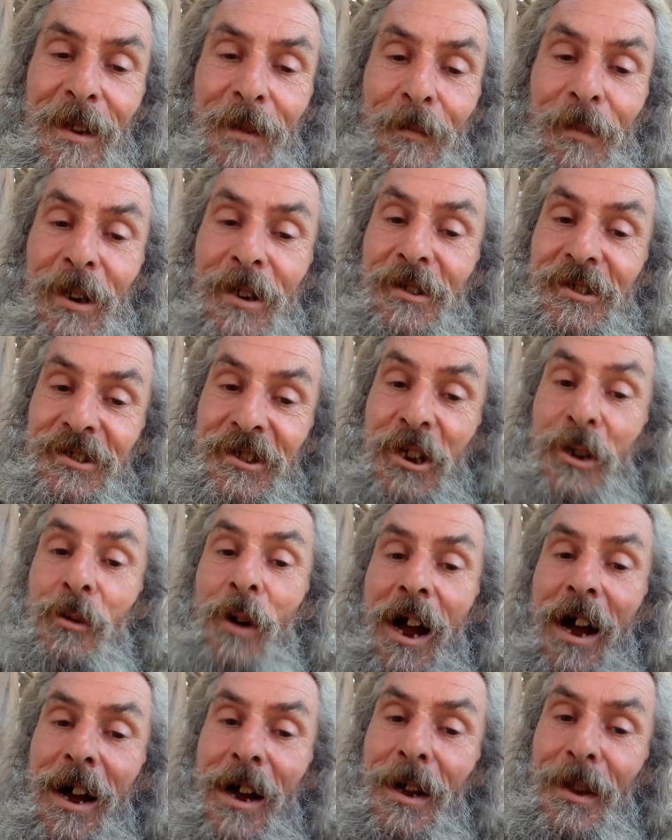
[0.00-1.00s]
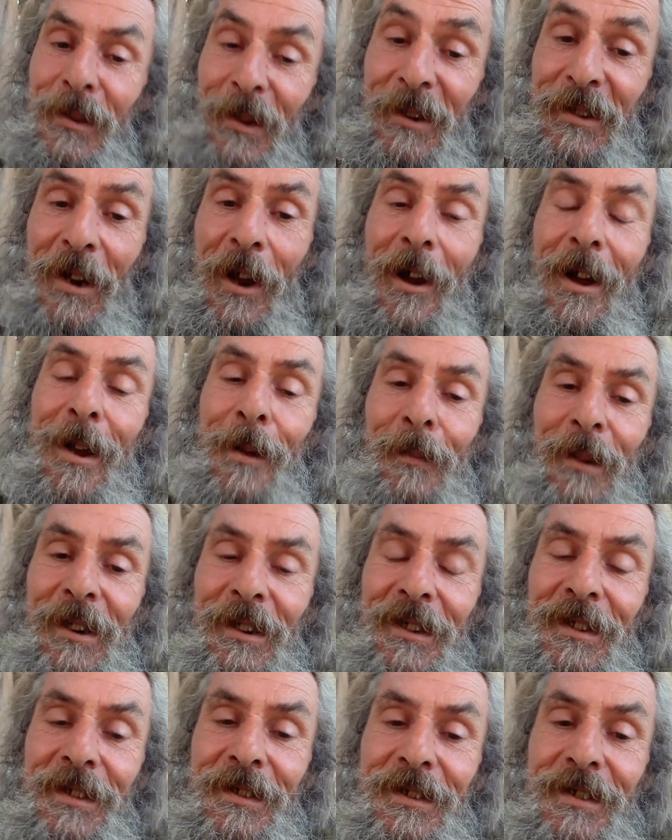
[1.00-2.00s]
because you are the
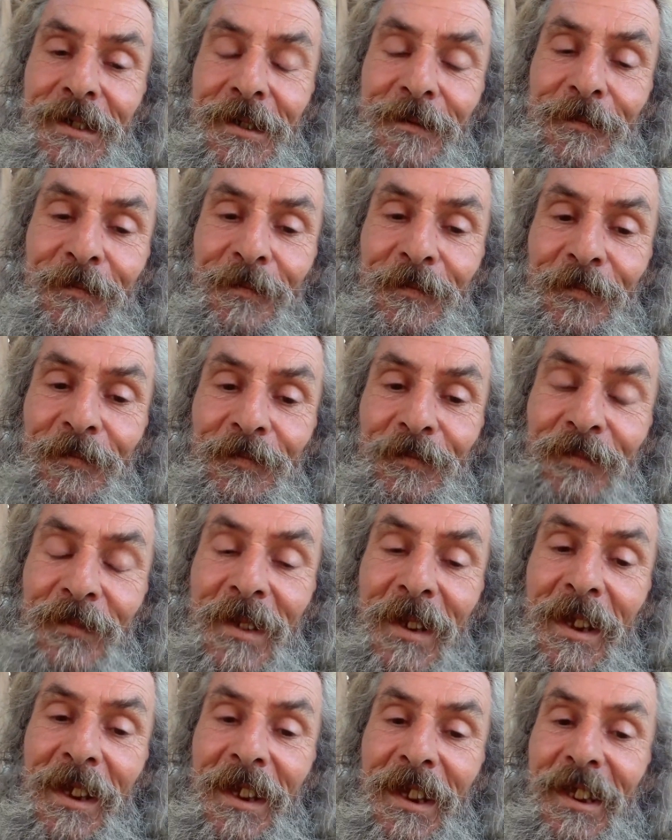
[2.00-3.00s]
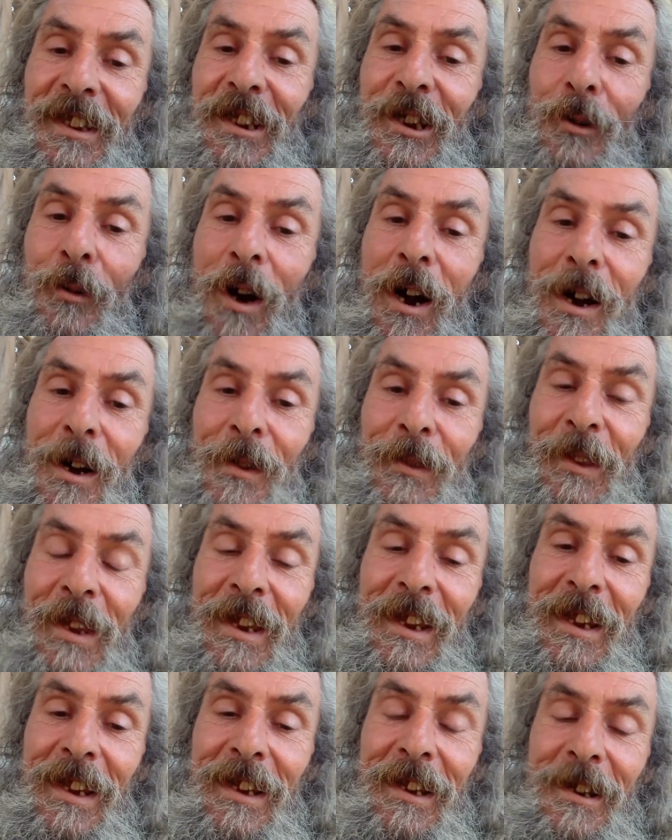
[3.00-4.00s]
diamonds. You are
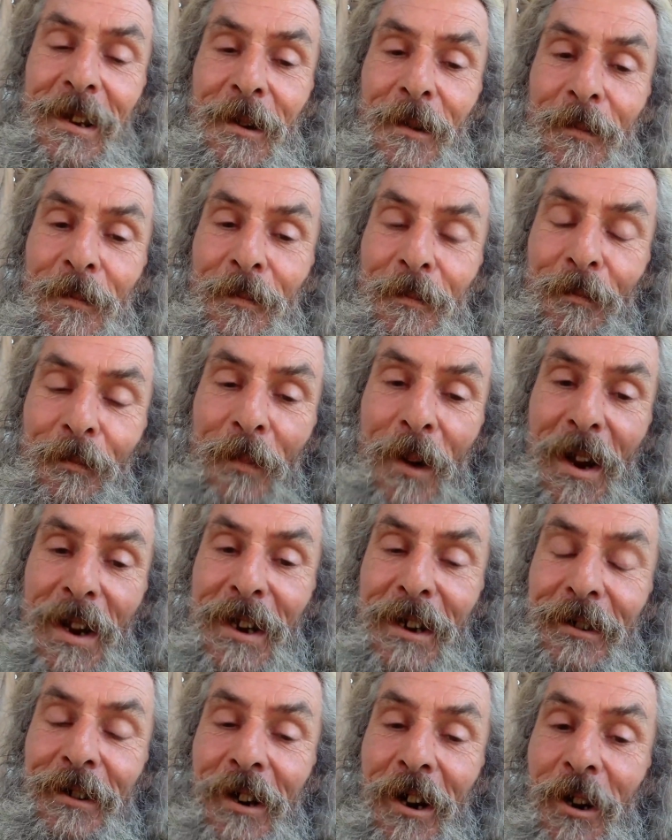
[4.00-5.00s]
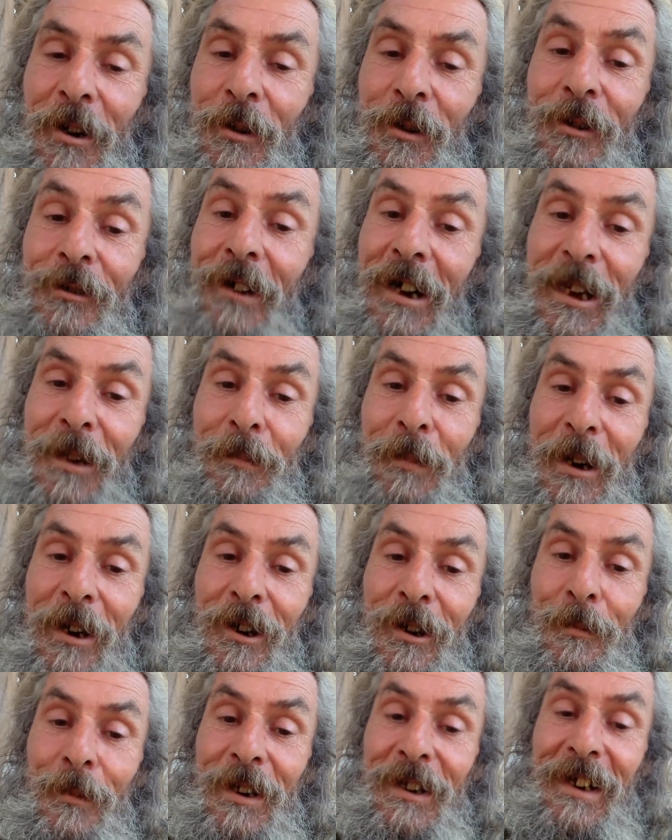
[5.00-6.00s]
the micro Great
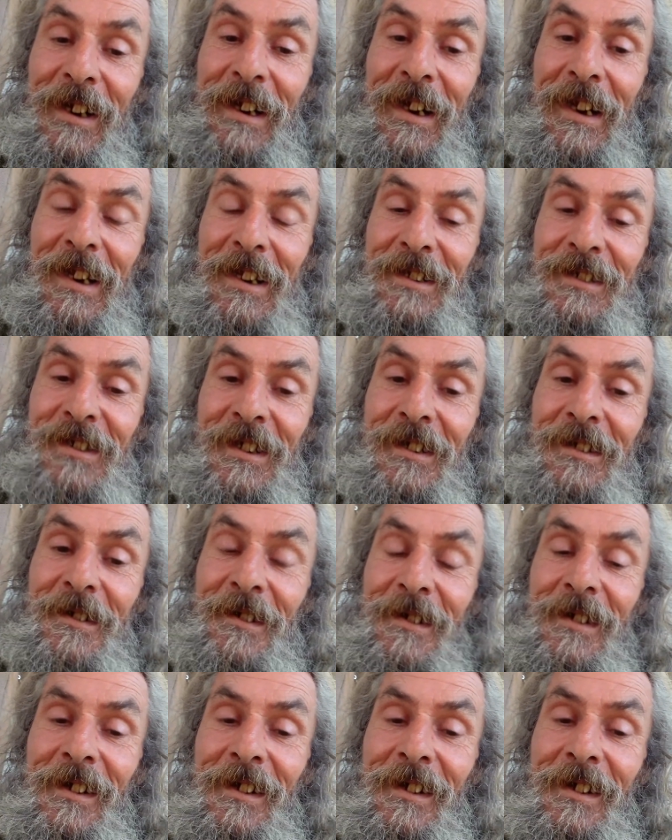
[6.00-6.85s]
Pyramid of Giza.